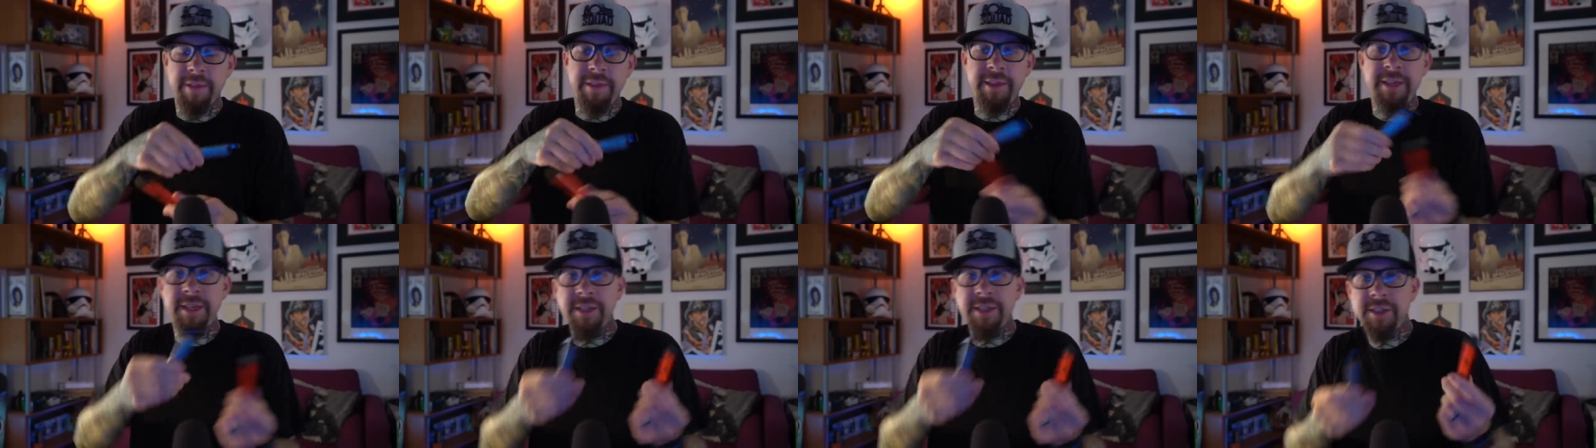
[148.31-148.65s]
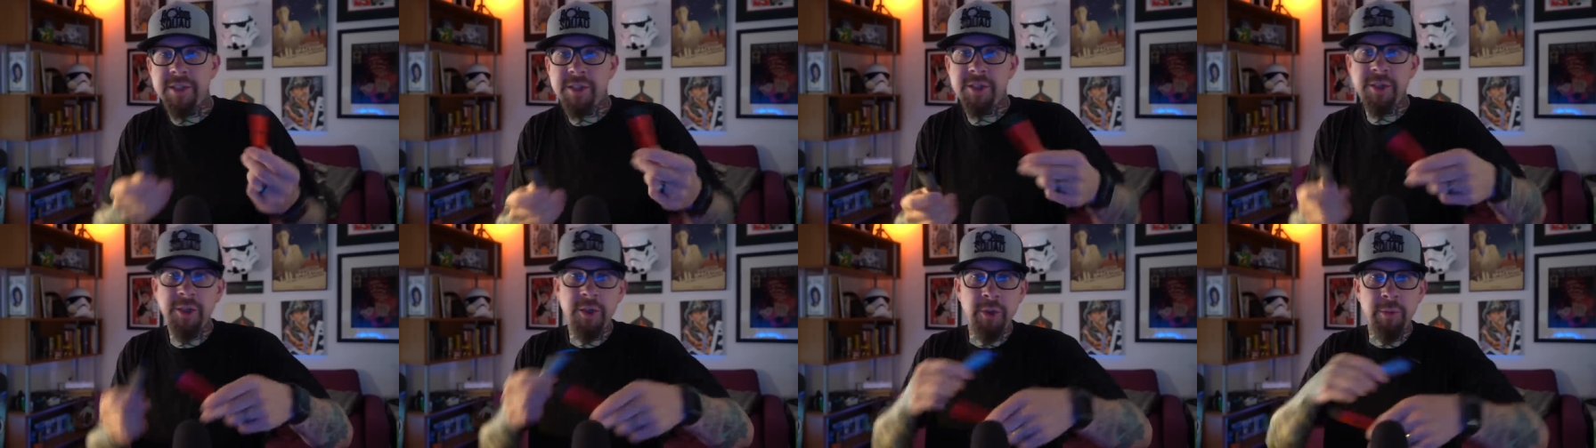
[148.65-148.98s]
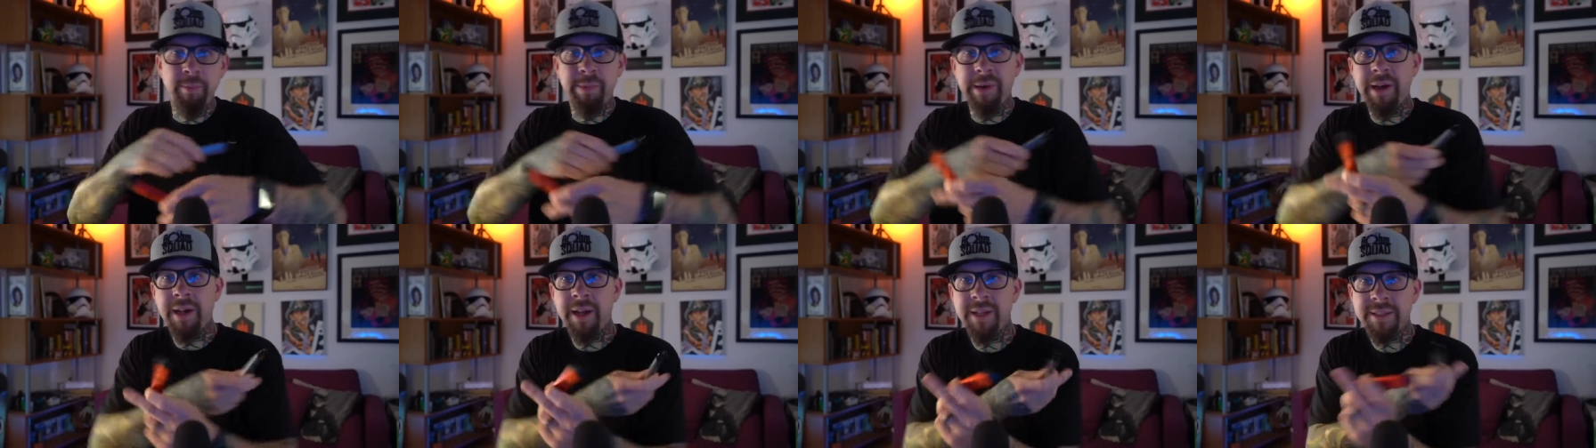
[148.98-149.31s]
these two
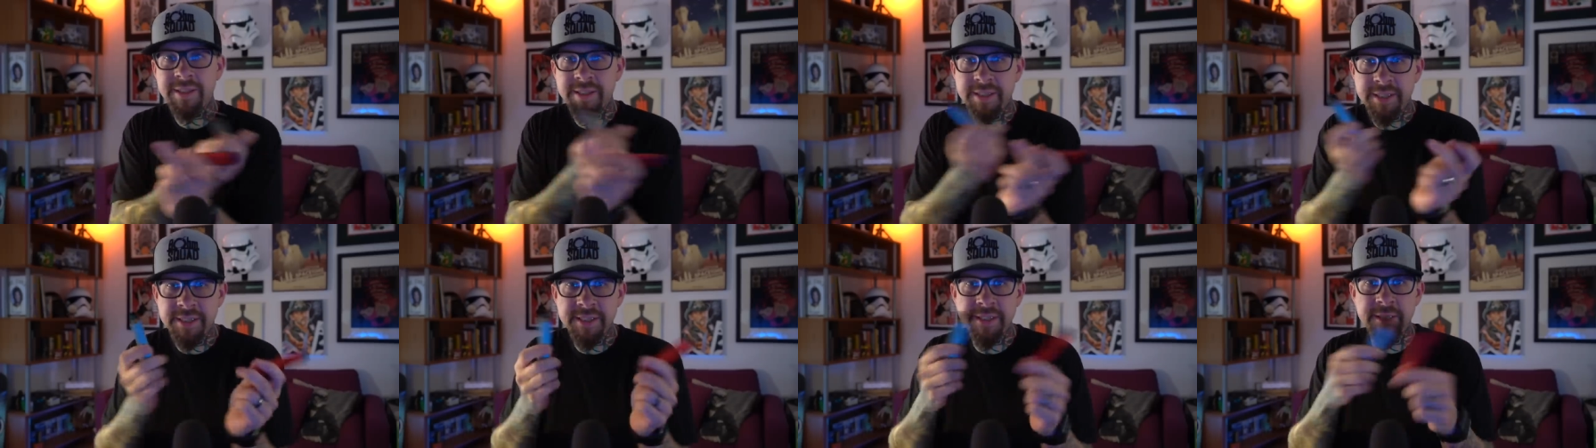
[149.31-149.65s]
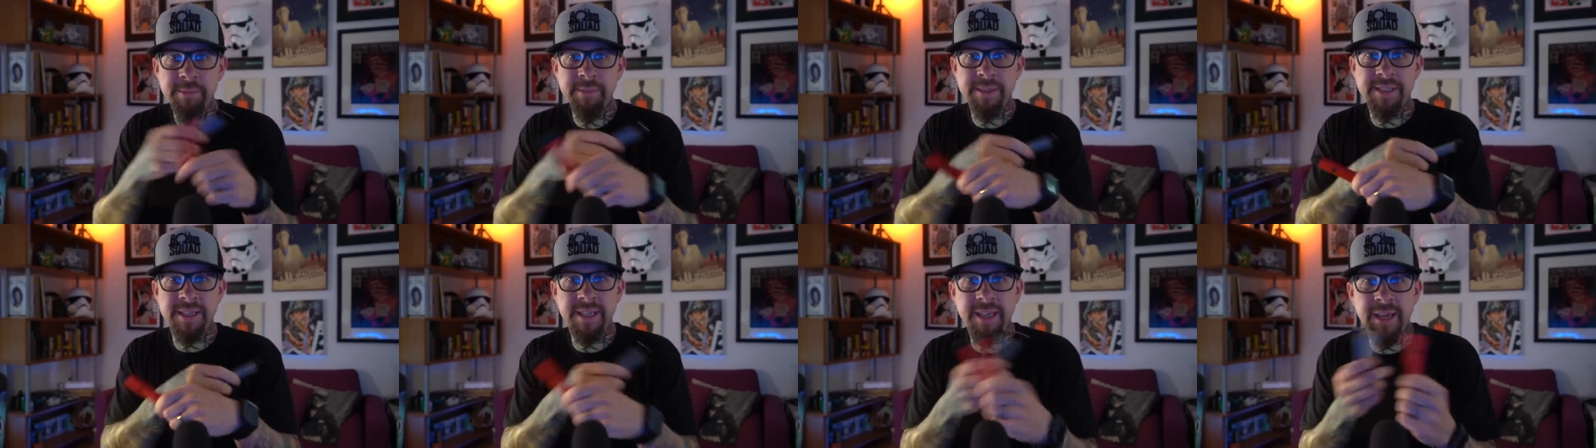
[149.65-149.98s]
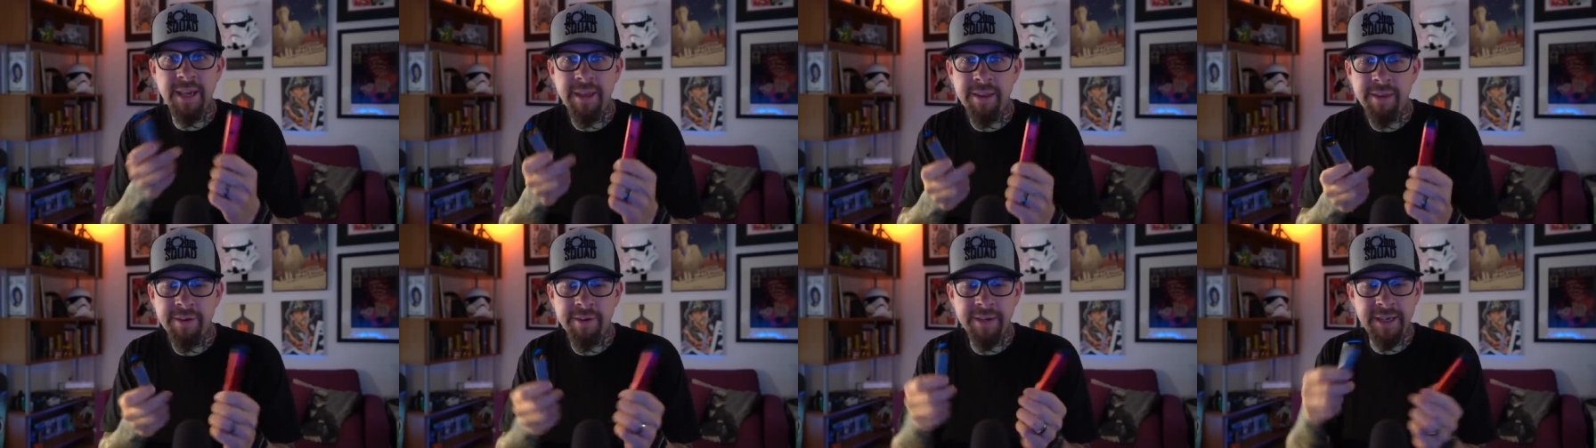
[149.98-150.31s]
pod systems
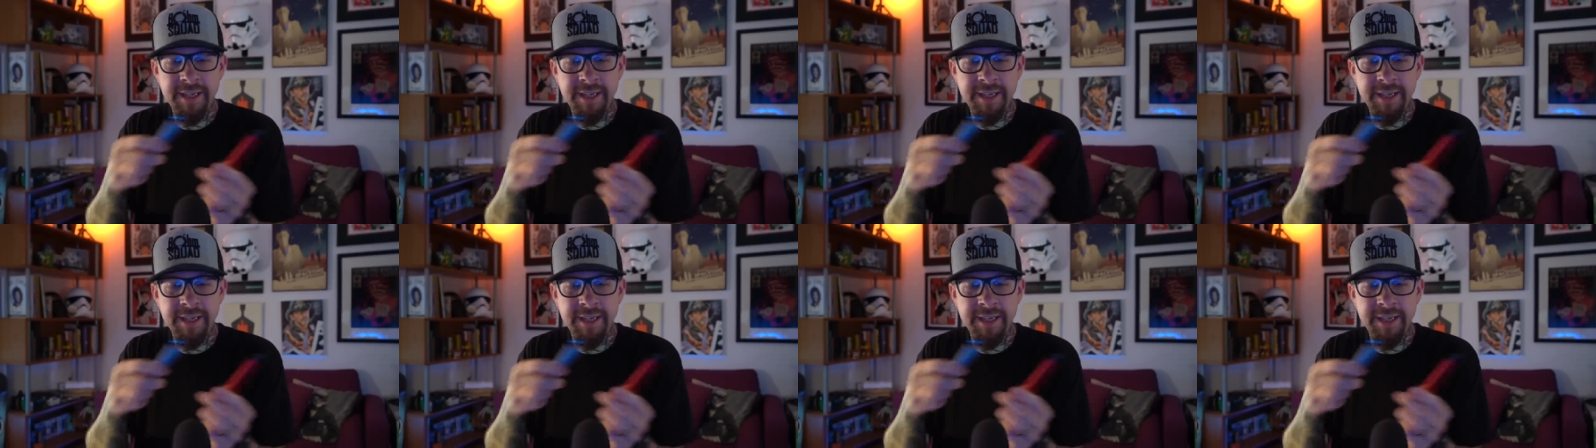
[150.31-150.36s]
together,